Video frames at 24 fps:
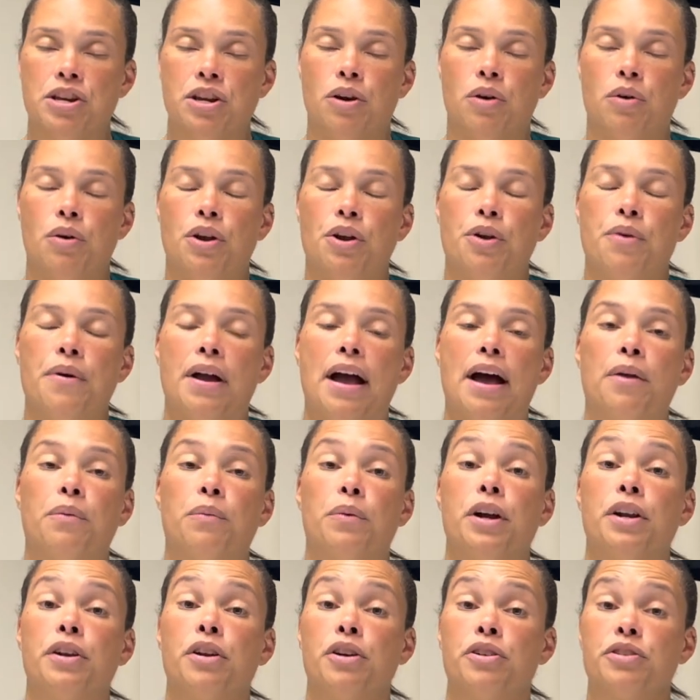going around
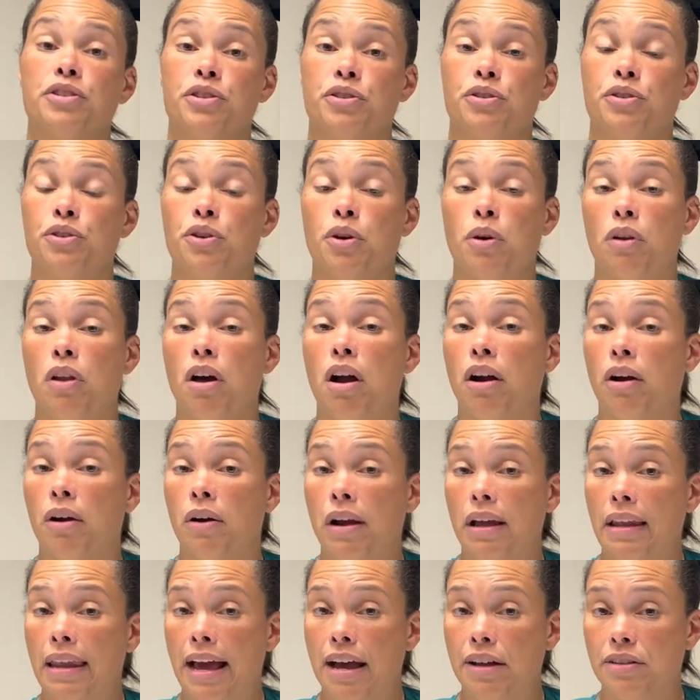where nurses are no longer
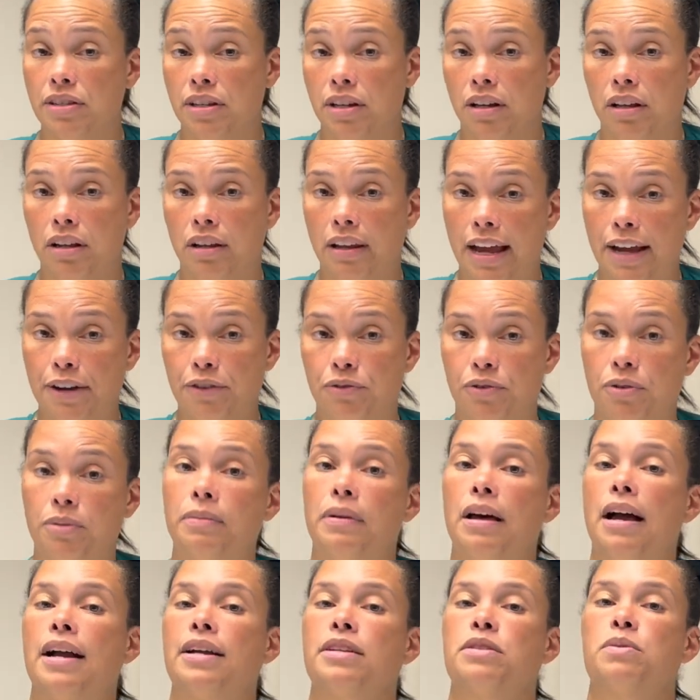allowed to collect from
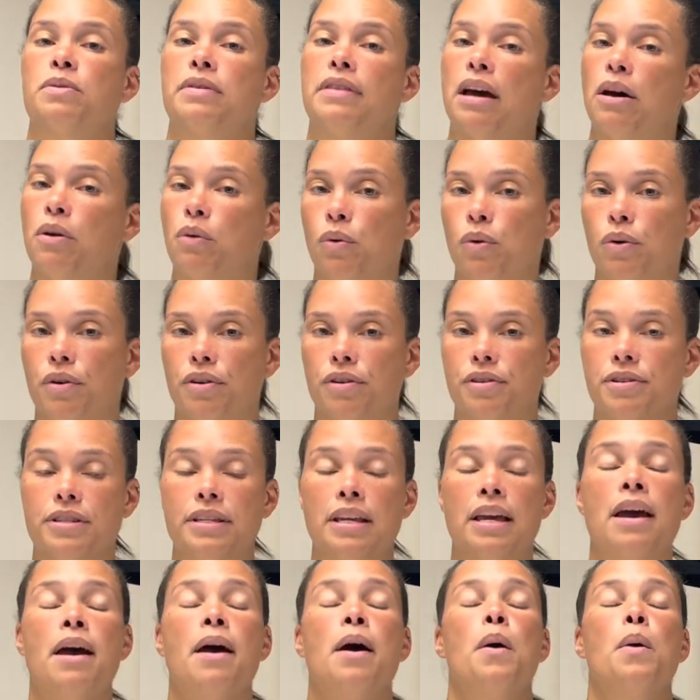lines without orders.
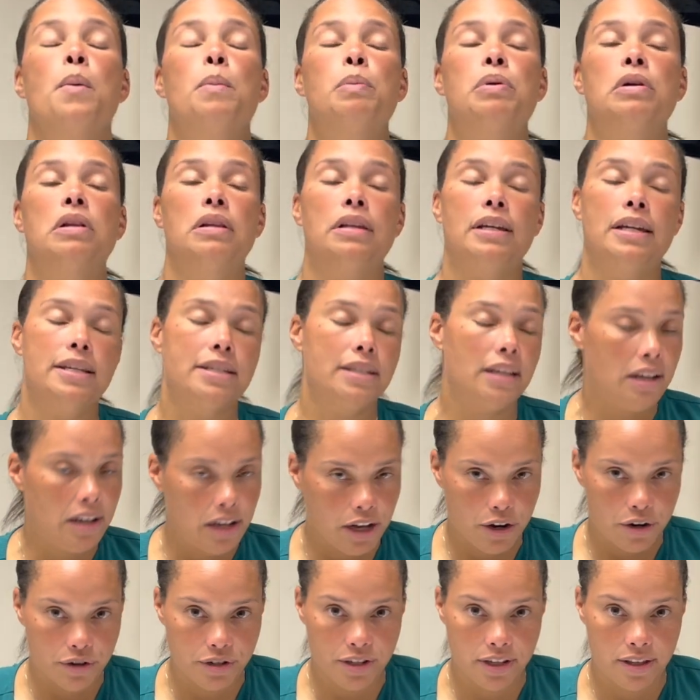Please
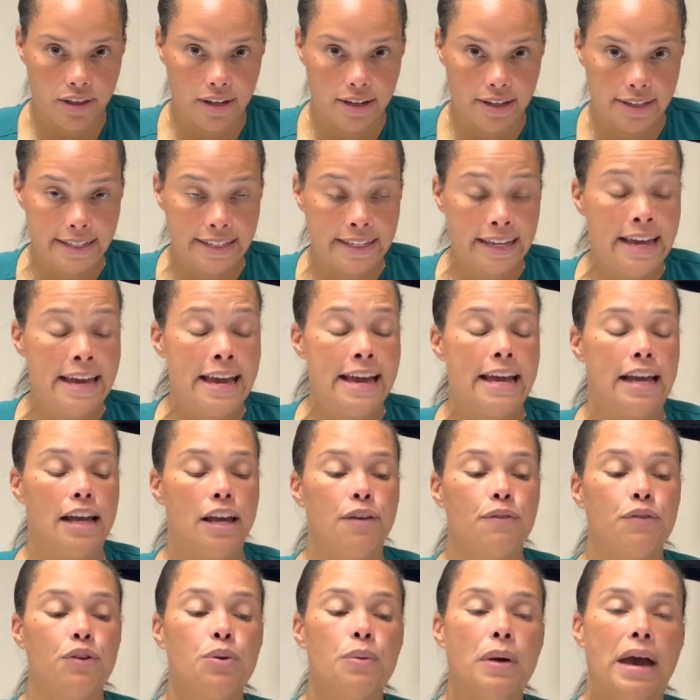adhere to this.
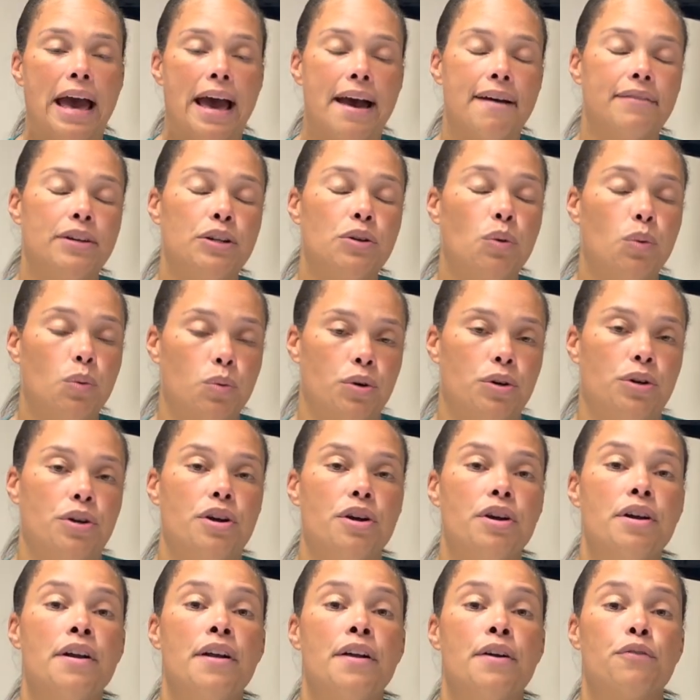If you have an
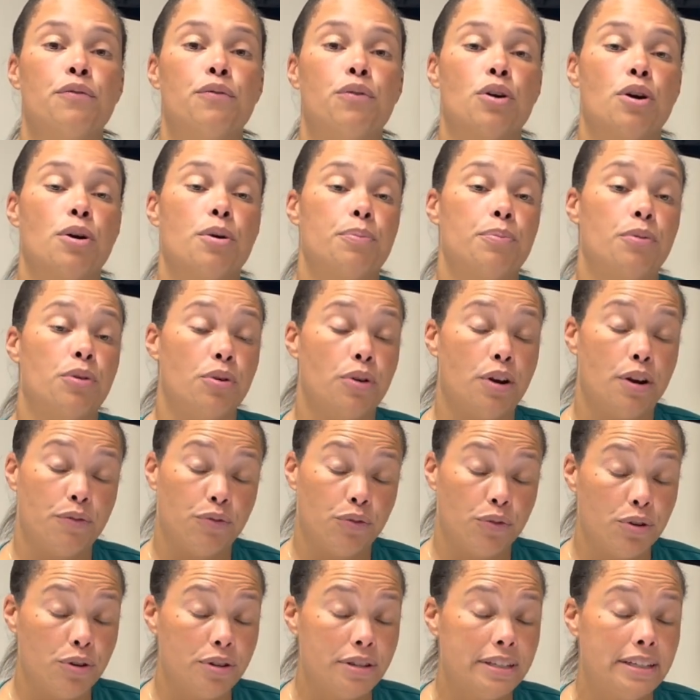order for a
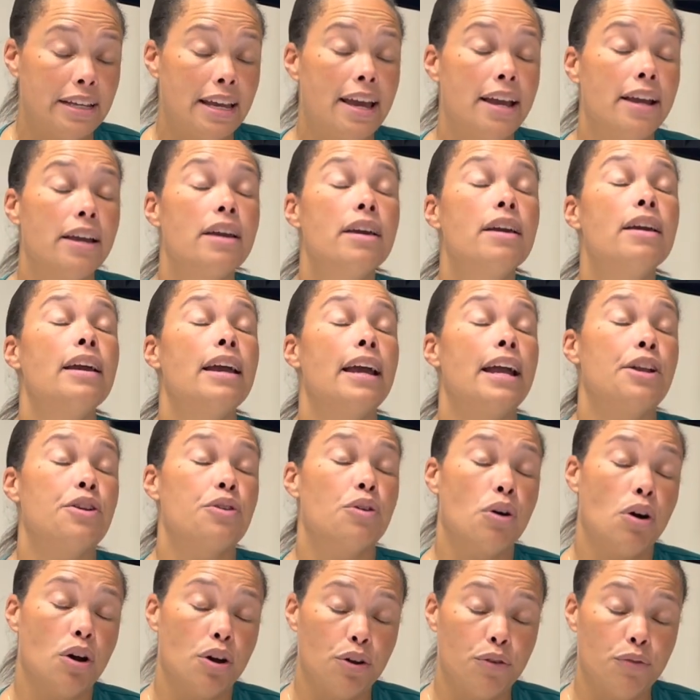peripheral stick and you're
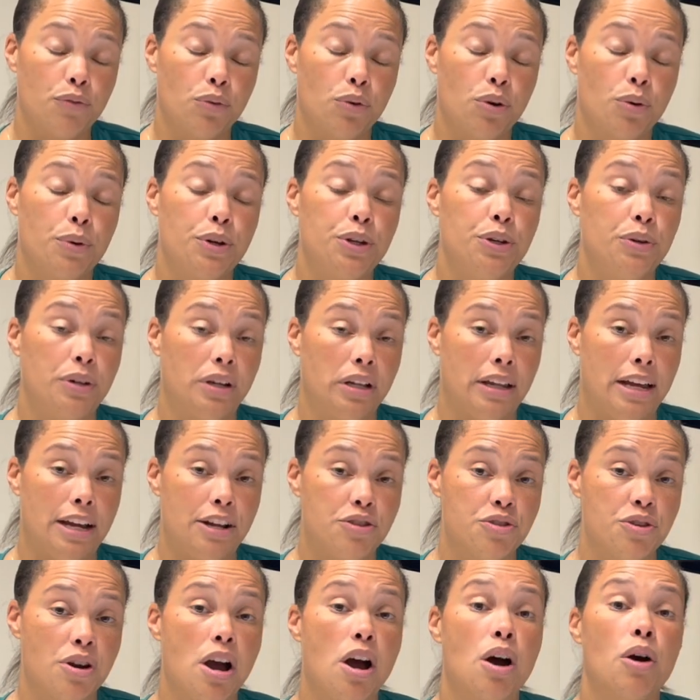on a floor where you collect
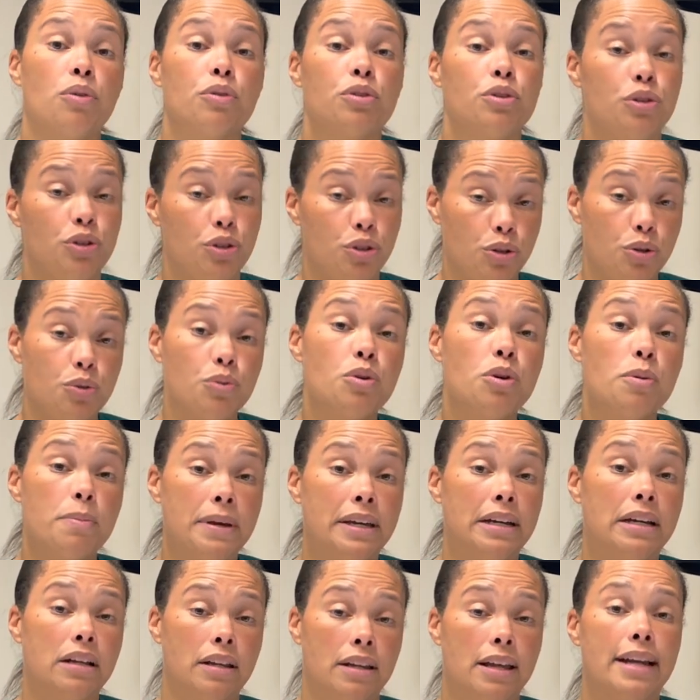your own, you will be
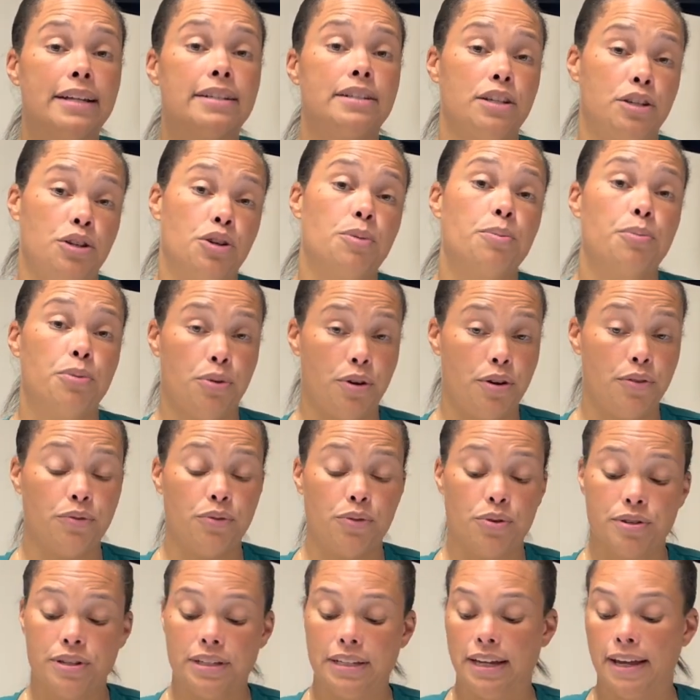collecting your peripheral
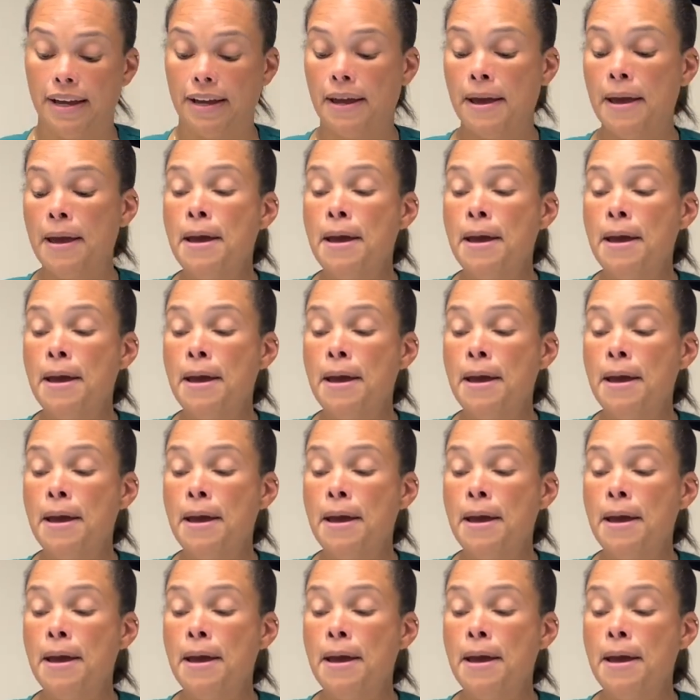stick.